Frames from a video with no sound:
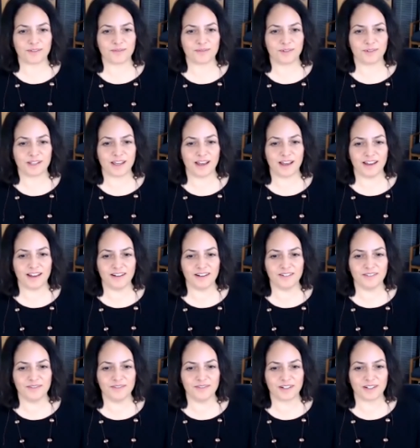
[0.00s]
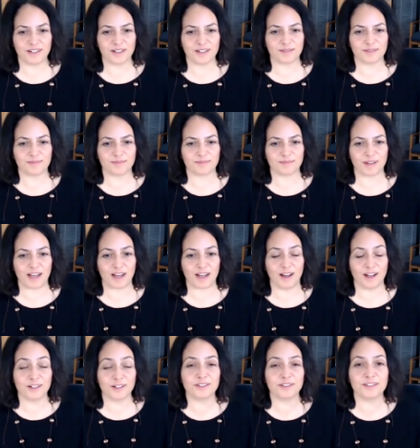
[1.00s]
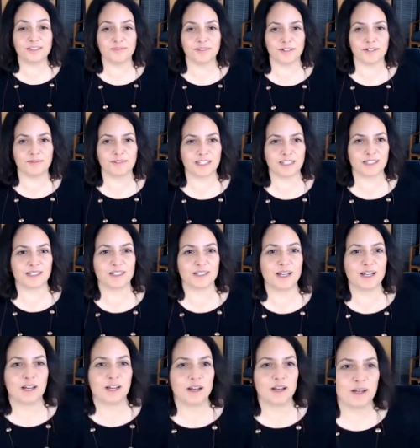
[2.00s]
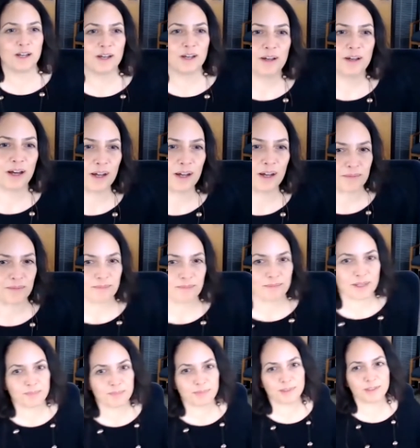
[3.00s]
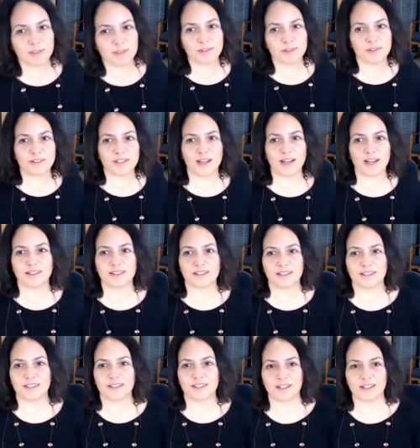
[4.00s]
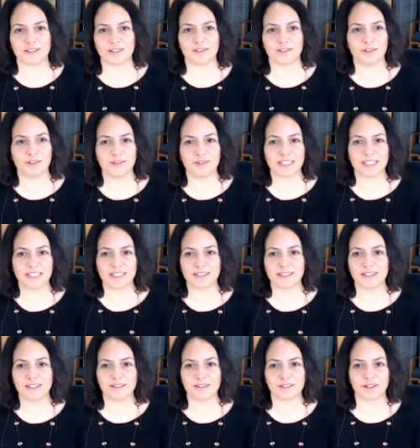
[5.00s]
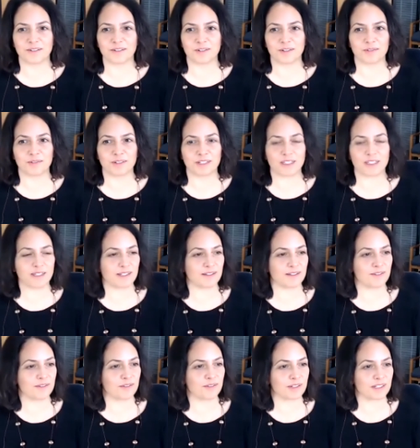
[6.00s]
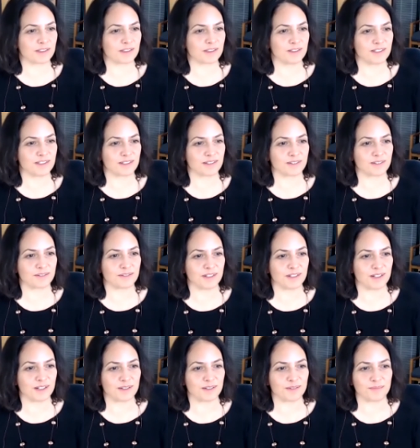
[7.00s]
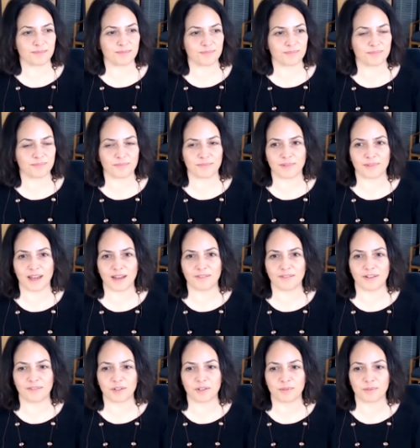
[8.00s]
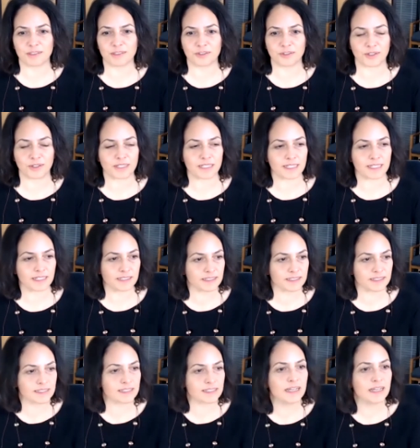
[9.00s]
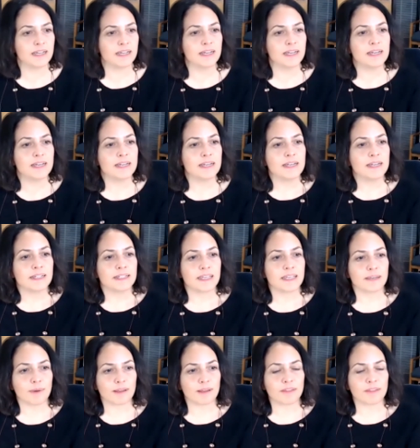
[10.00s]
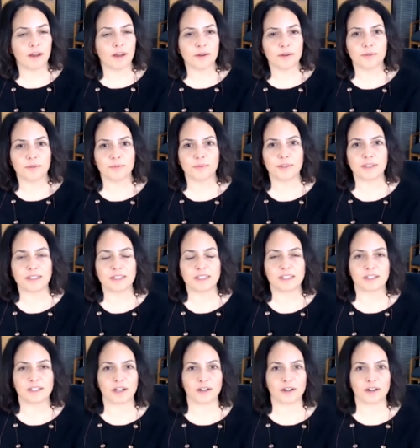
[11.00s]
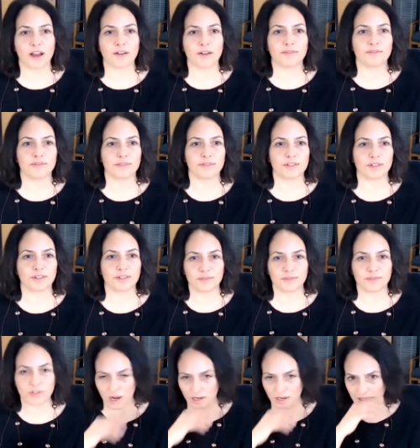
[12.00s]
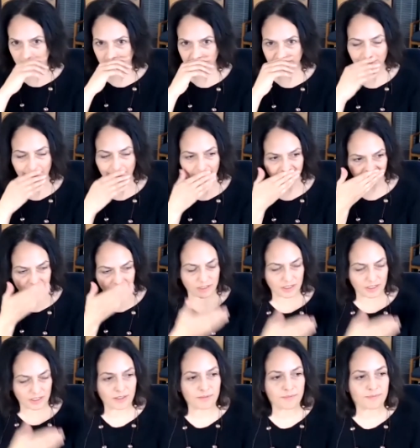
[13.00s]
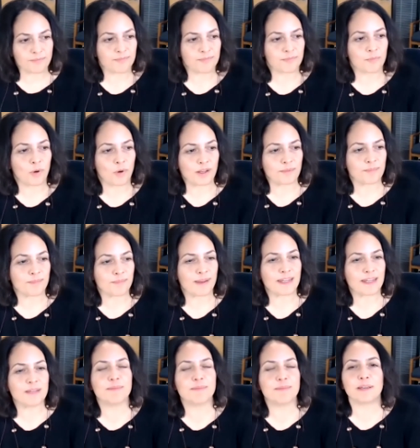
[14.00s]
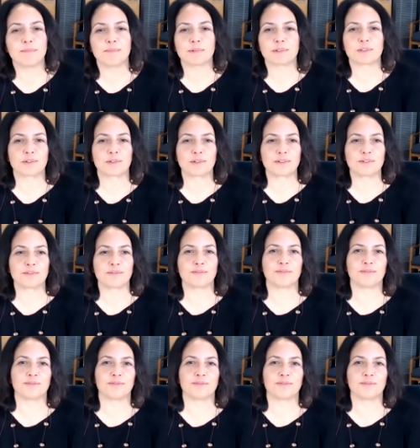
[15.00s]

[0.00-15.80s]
We have 150 people tuned in, so we're really thrilled to have everyone joining us. Kim, I thought we'd start off sort of talking about what many people sort of